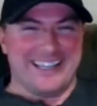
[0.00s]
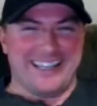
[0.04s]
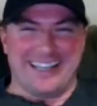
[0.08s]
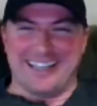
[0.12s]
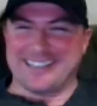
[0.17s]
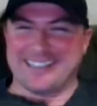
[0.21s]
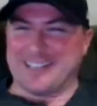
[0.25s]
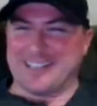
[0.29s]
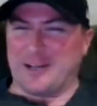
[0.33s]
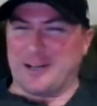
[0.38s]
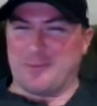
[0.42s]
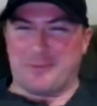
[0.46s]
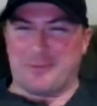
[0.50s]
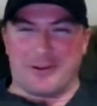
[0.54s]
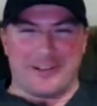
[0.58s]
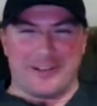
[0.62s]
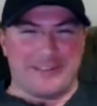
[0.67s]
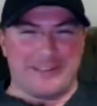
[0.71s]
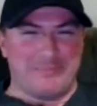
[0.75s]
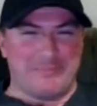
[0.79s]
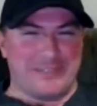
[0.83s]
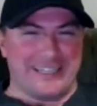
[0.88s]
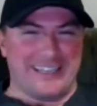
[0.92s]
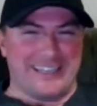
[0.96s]
that's all part
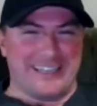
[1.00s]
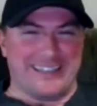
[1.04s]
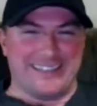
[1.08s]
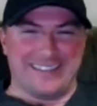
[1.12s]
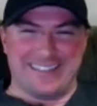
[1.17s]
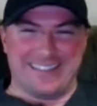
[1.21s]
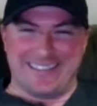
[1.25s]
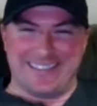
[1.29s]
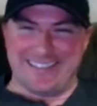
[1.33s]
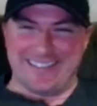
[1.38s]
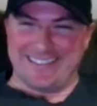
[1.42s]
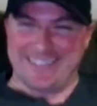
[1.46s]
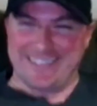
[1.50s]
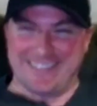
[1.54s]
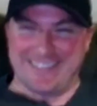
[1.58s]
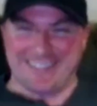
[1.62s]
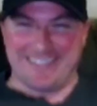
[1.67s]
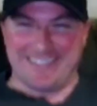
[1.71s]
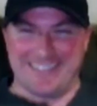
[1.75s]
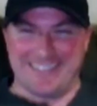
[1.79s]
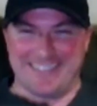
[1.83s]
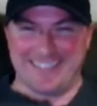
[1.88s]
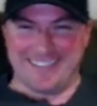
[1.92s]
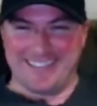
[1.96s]
of the plan.
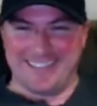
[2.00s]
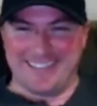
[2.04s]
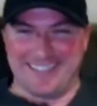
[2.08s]
That's why you